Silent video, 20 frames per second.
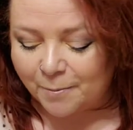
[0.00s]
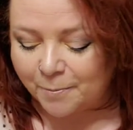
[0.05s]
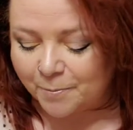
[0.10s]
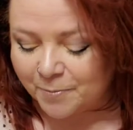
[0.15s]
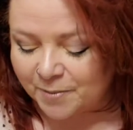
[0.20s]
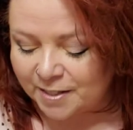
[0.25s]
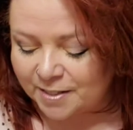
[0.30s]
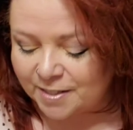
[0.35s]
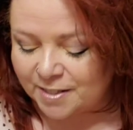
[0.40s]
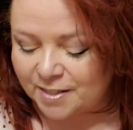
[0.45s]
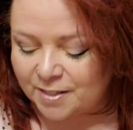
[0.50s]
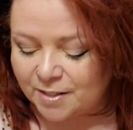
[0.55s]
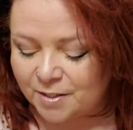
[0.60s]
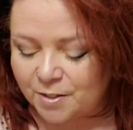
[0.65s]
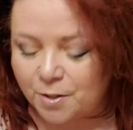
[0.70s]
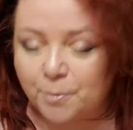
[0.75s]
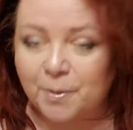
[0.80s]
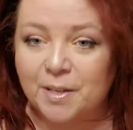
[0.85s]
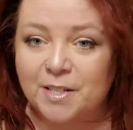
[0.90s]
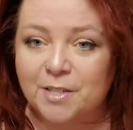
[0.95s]
It's
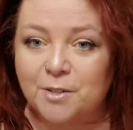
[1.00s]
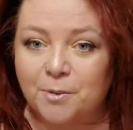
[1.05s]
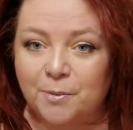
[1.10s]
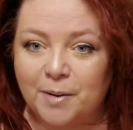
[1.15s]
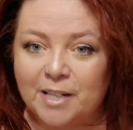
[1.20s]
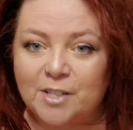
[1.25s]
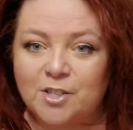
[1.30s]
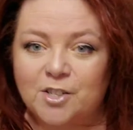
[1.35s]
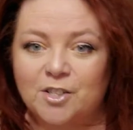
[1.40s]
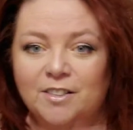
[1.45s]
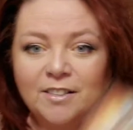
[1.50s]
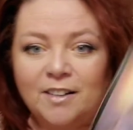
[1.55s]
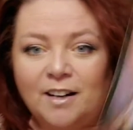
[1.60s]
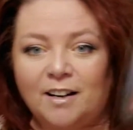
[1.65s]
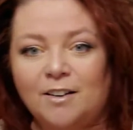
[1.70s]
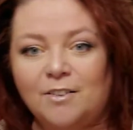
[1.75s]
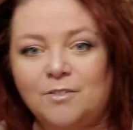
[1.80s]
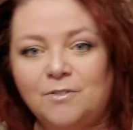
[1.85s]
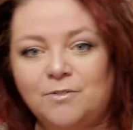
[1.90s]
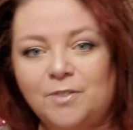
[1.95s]
the resurrection
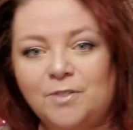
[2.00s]
of